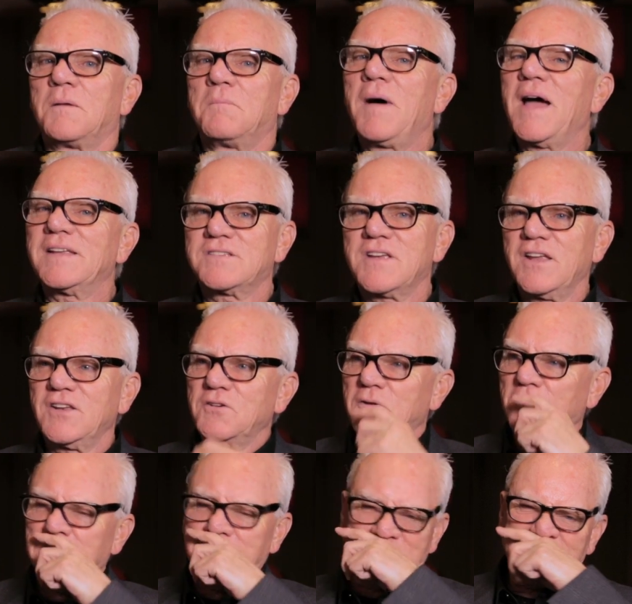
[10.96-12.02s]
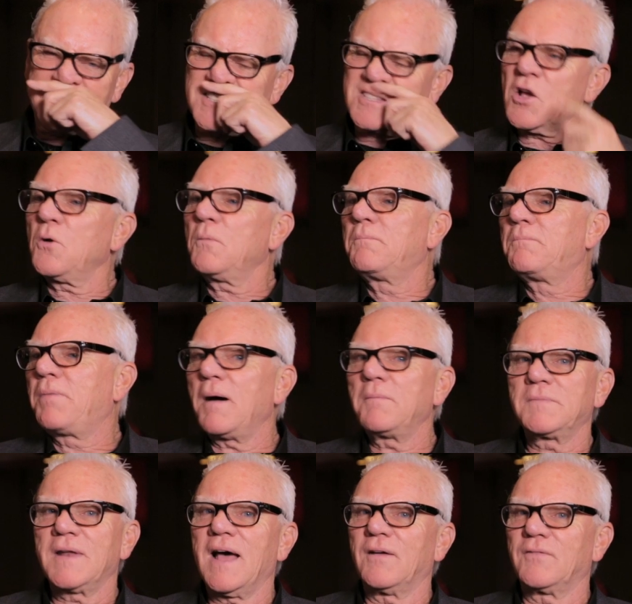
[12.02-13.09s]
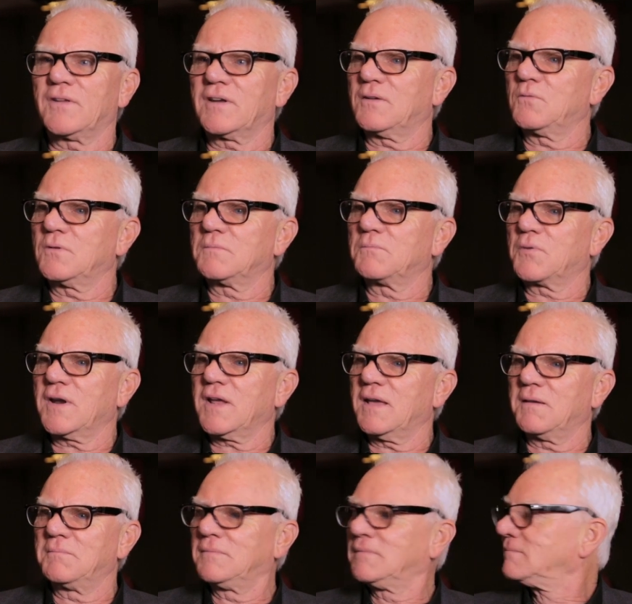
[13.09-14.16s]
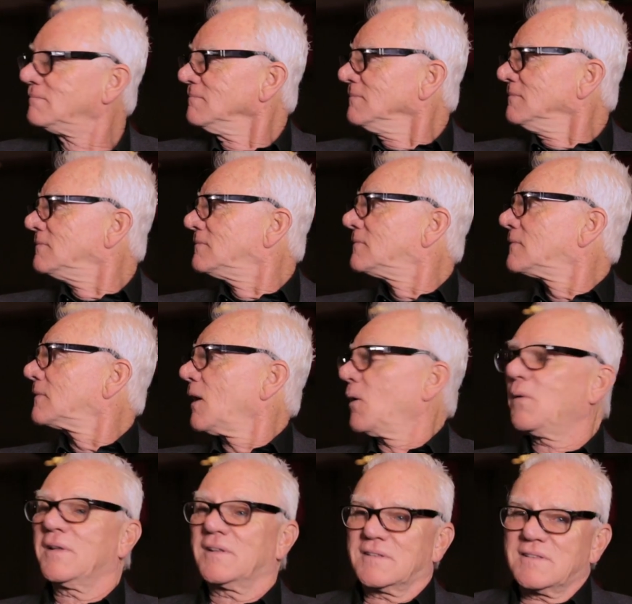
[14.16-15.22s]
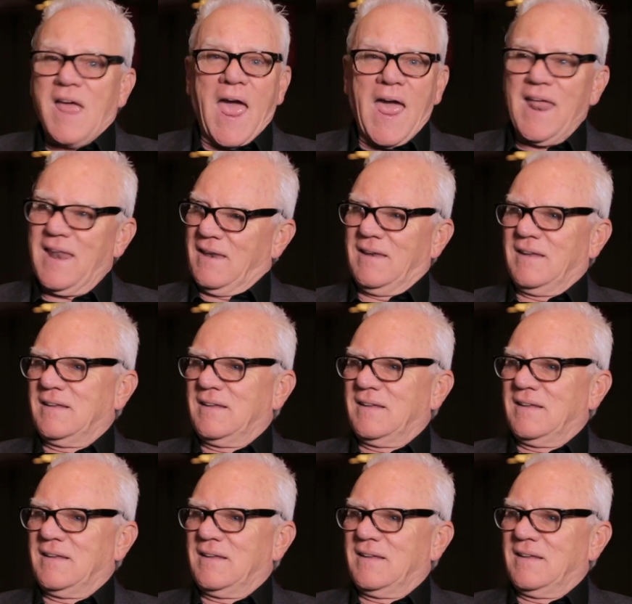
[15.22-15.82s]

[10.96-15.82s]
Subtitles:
My 10-year-old is so bummed out that I wouldn't bring him. I went, 10?